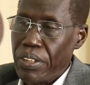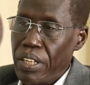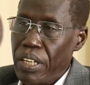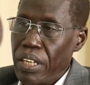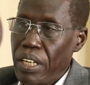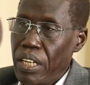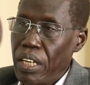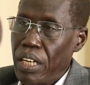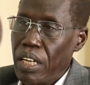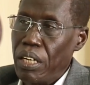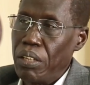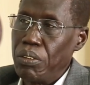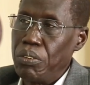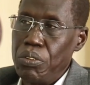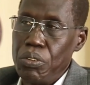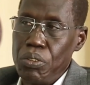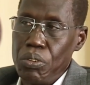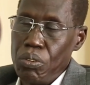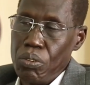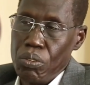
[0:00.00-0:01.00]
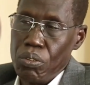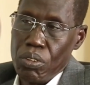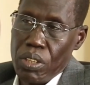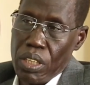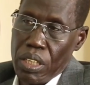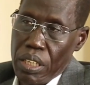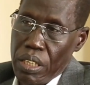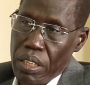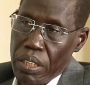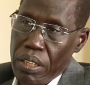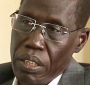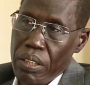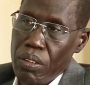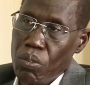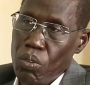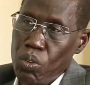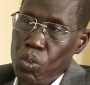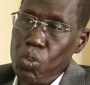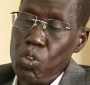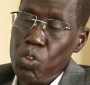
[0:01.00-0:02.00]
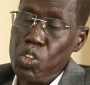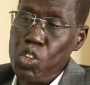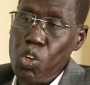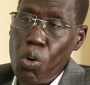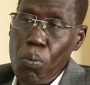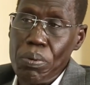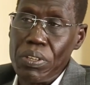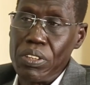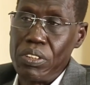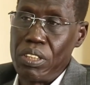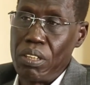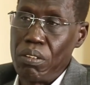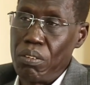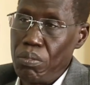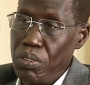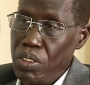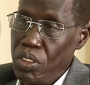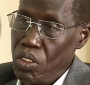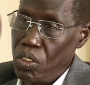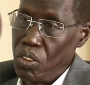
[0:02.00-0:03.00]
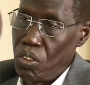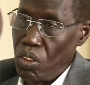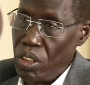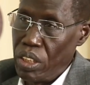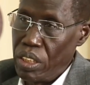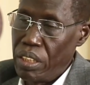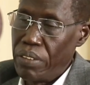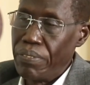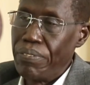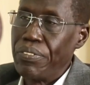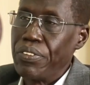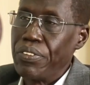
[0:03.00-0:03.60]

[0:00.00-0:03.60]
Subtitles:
to reopen some of these toilets